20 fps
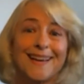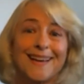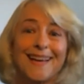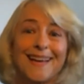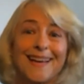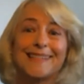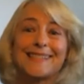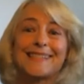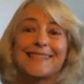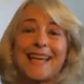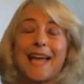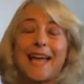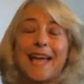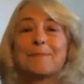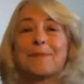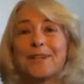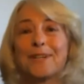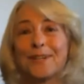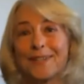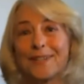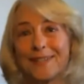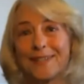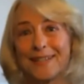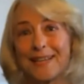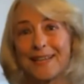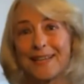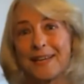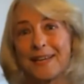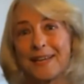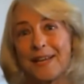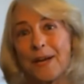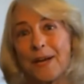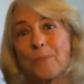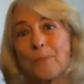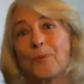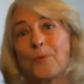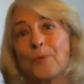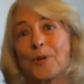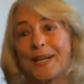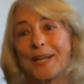examiner
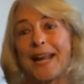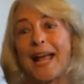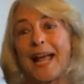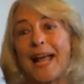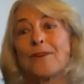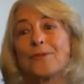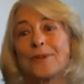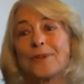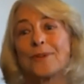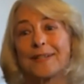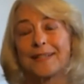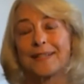put it out,